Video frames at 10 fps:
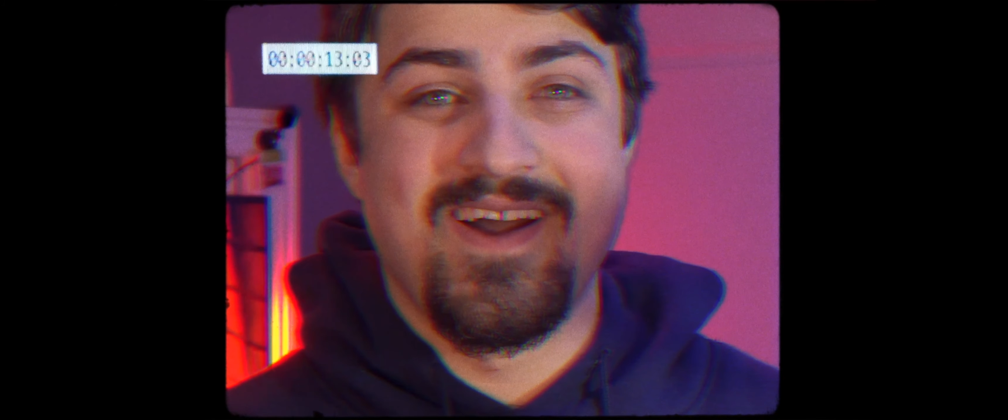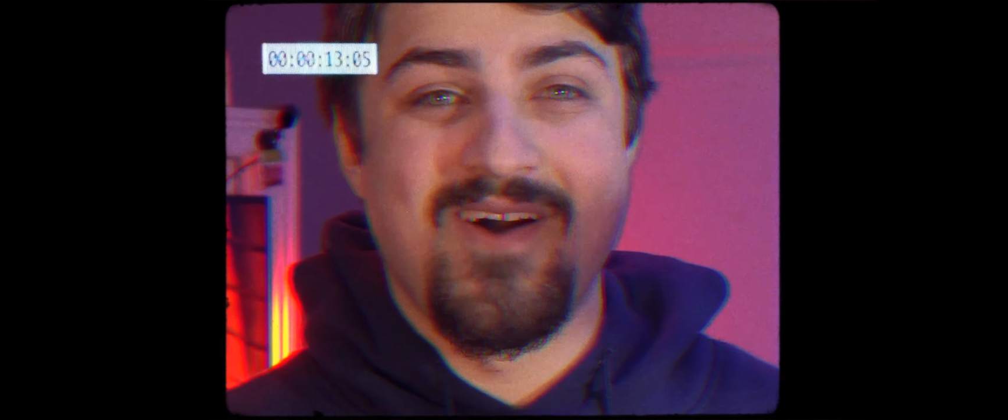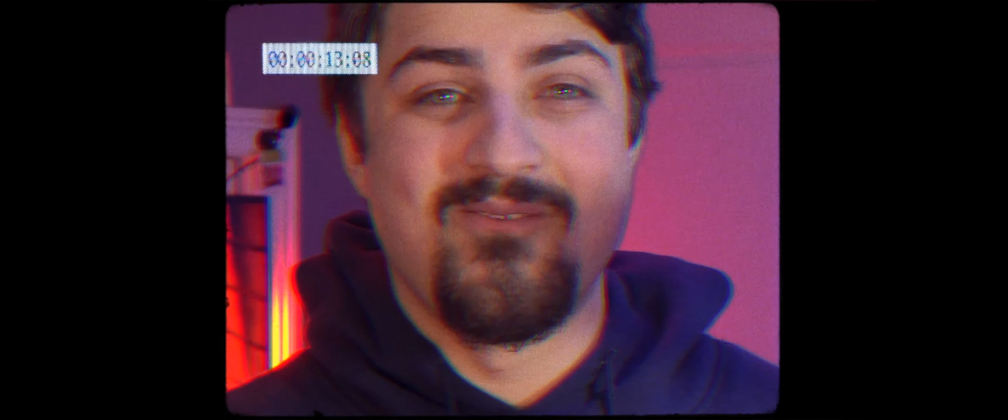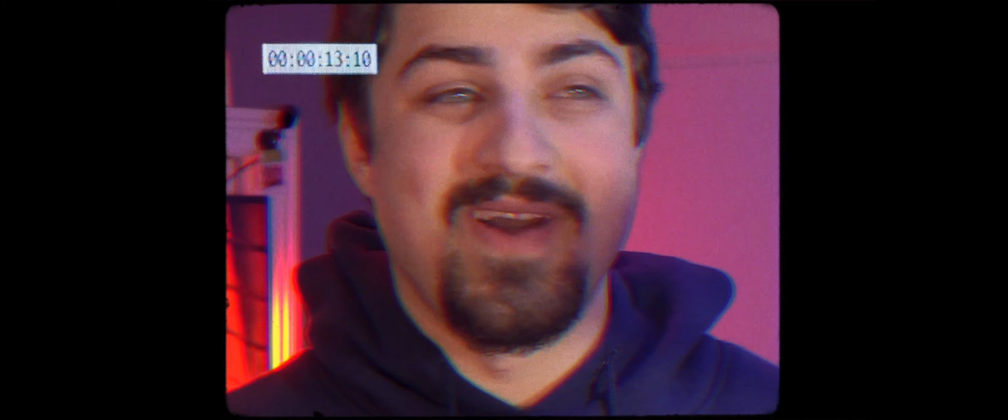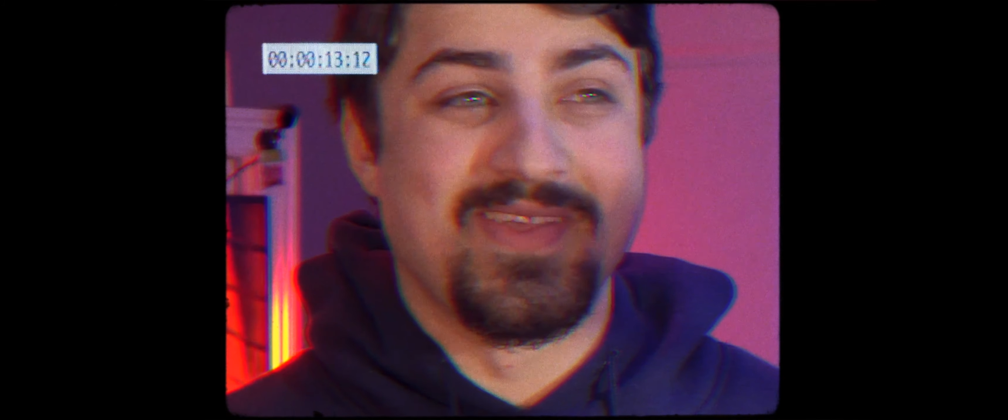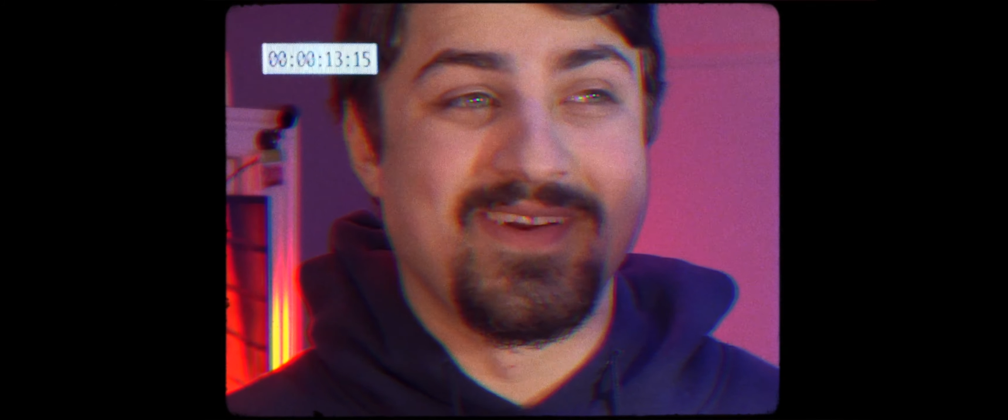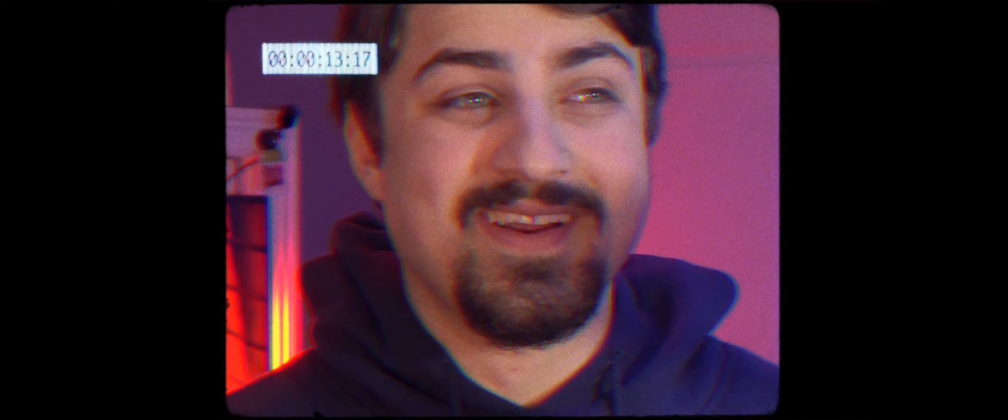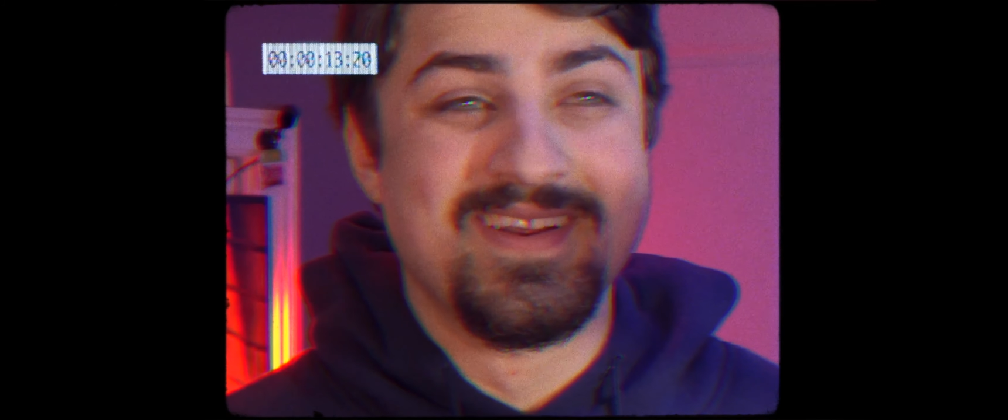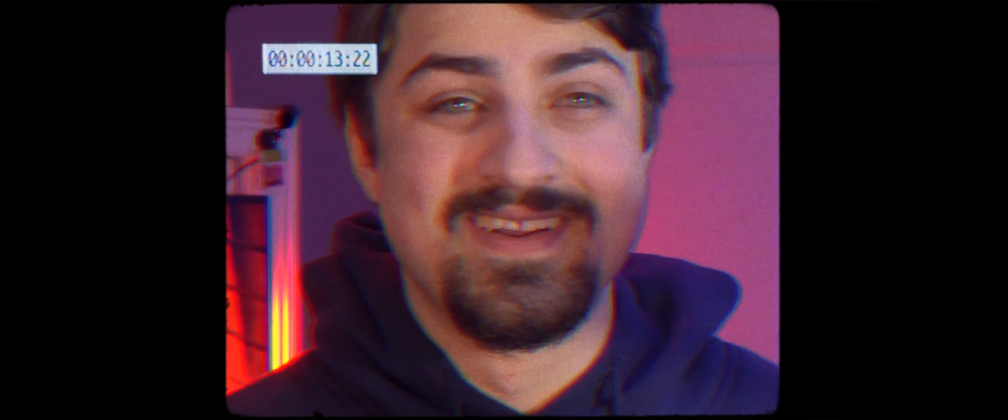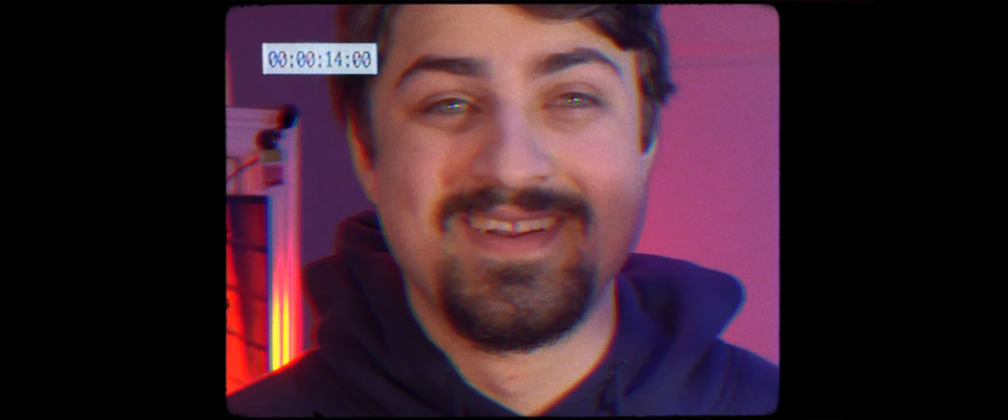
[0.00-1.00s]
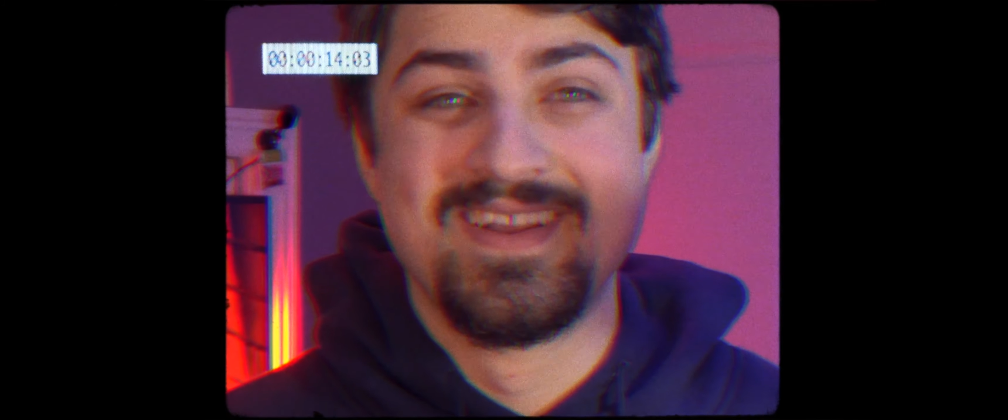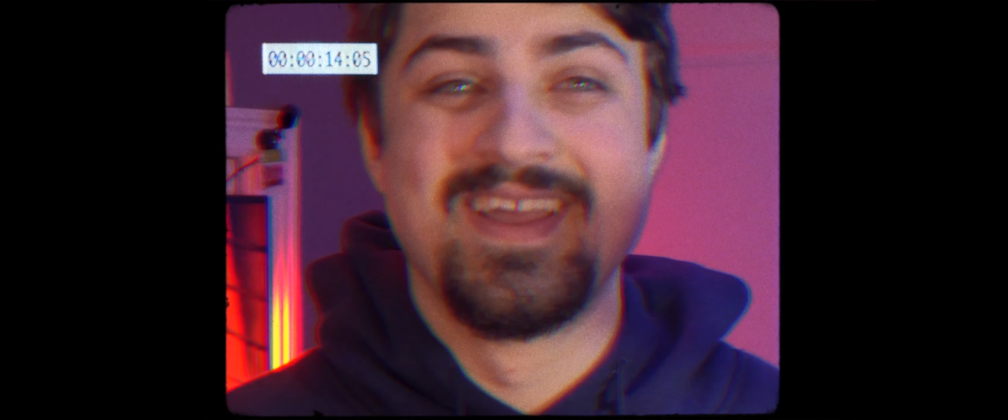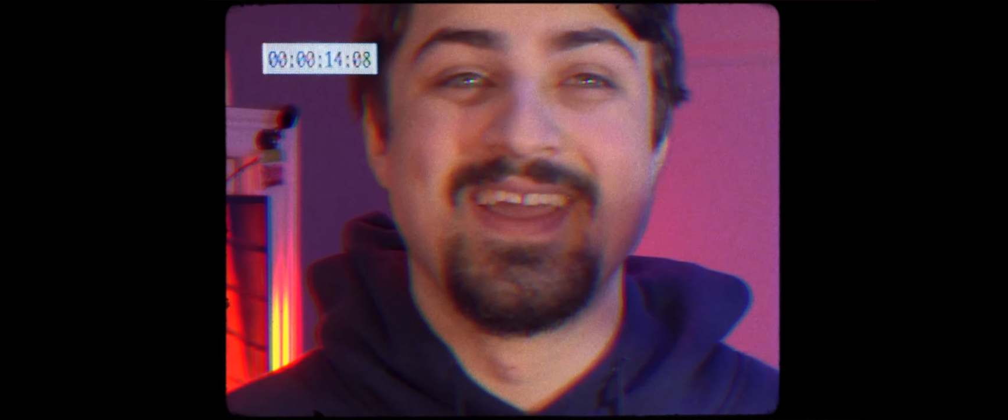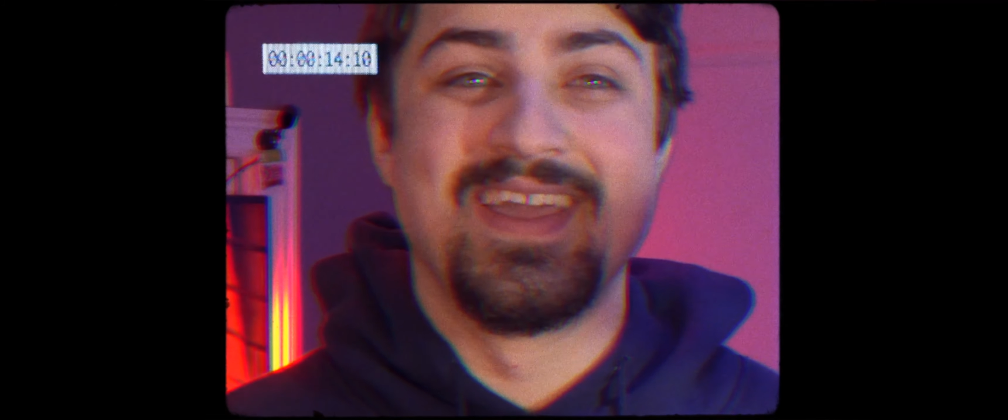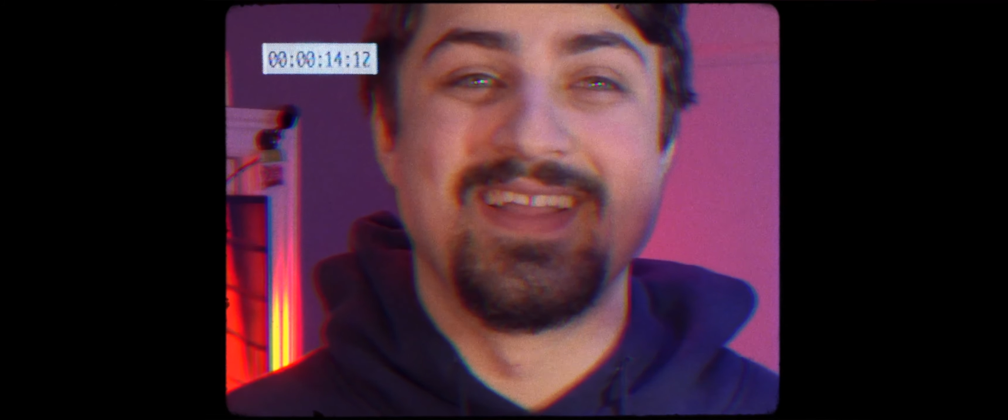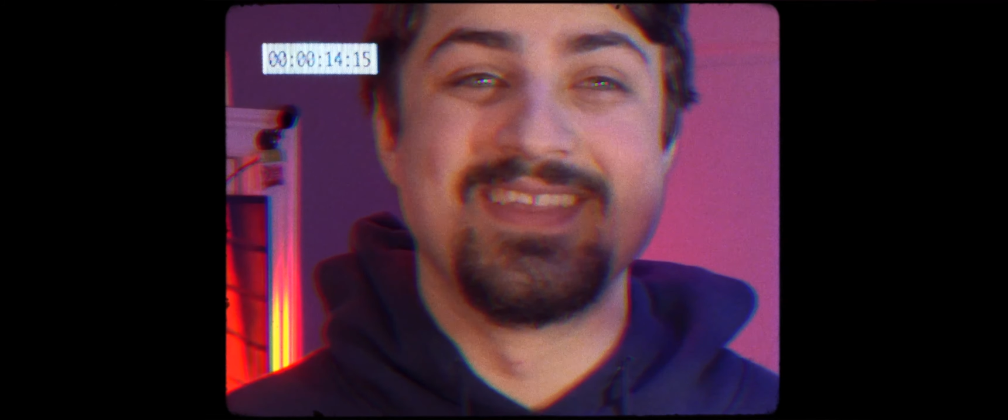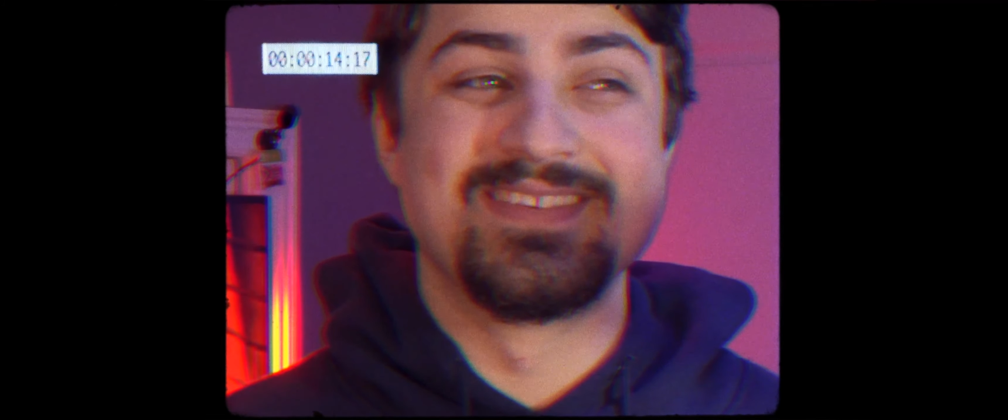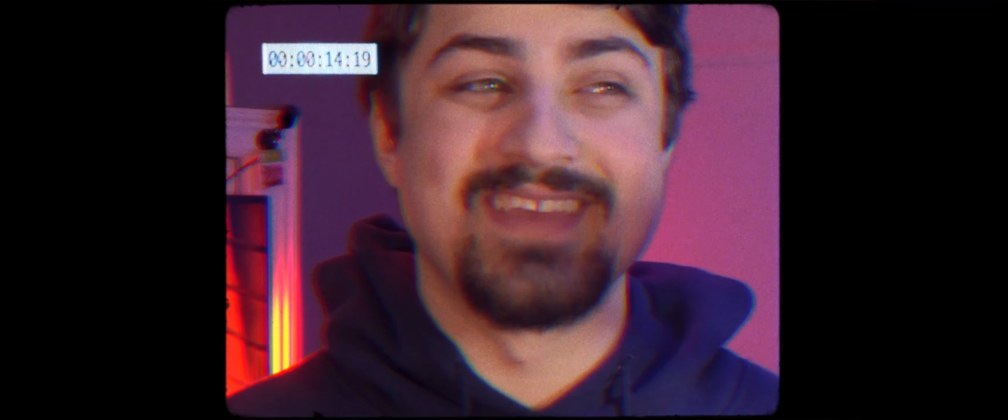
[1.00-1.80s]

a weather. It is a